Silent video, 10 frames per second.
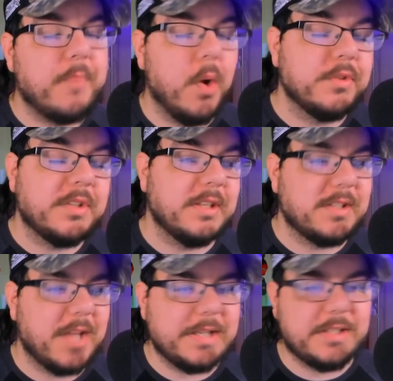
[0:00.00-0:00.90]
post
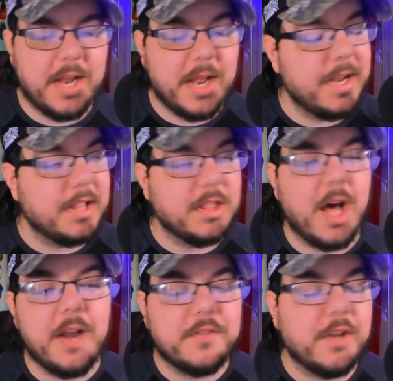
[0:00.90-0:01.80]
this last night, and a
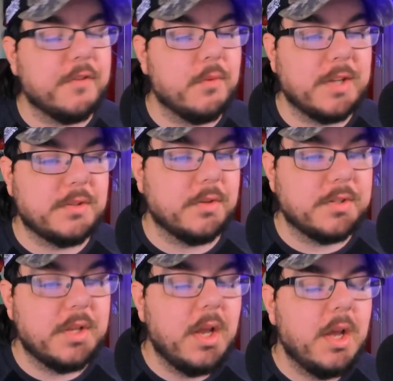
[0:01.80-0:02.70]
lot of different wrestlers,